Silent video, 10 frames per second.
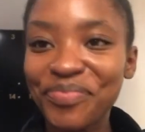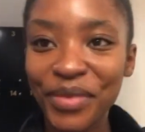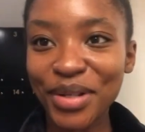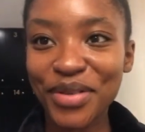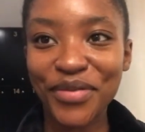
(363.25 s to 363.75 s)
that
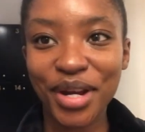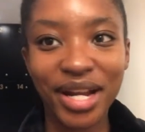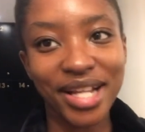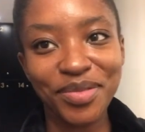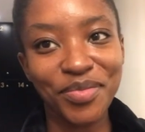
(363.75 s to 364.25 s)
was a very
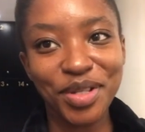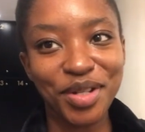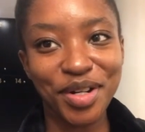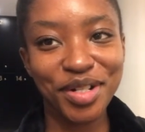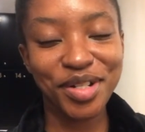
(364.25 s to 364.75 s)
nice
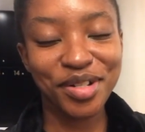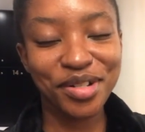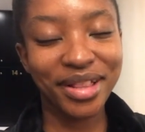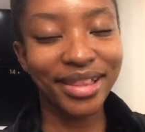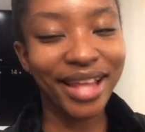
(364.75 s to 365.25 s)
massage.
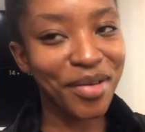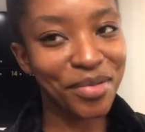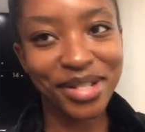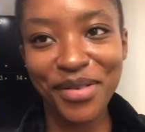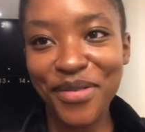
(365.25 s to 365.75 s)
That
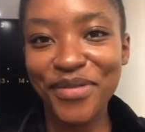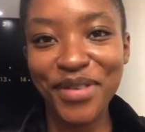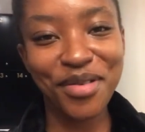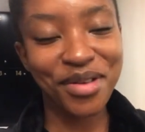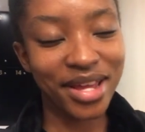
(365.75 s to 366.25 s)
was a
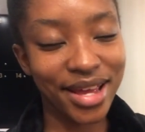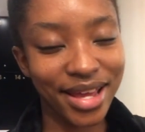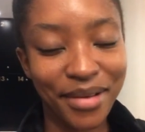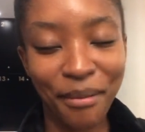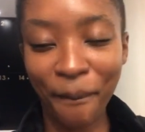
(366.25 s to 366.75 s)
very
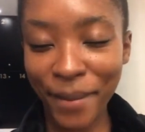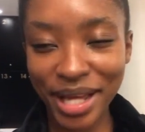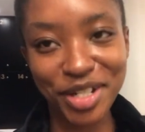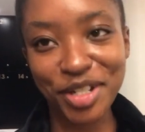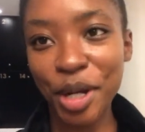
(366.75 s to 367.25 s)

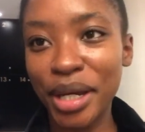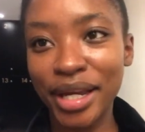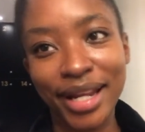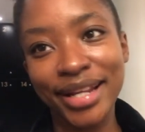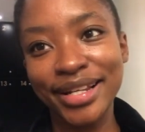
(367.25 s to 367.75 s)
much
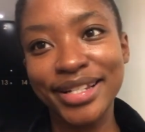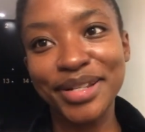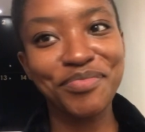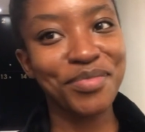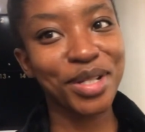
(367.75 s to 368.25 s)
needed
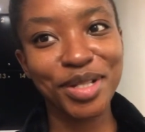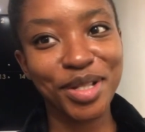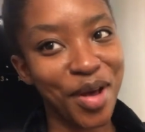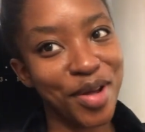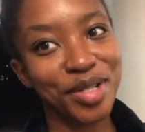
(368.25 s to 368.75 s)

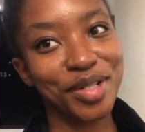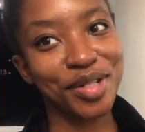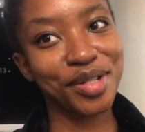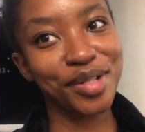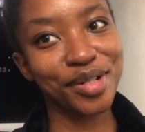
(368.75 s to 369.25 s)
massage.
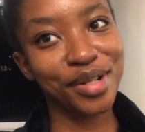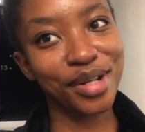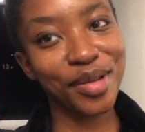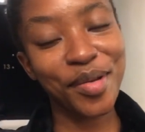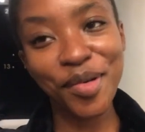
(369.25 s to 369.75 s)

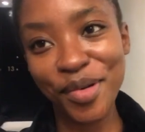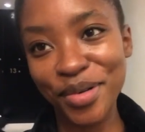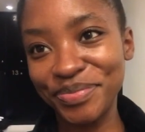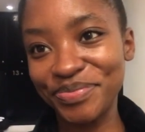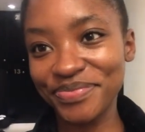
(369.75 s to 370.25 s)
Yo,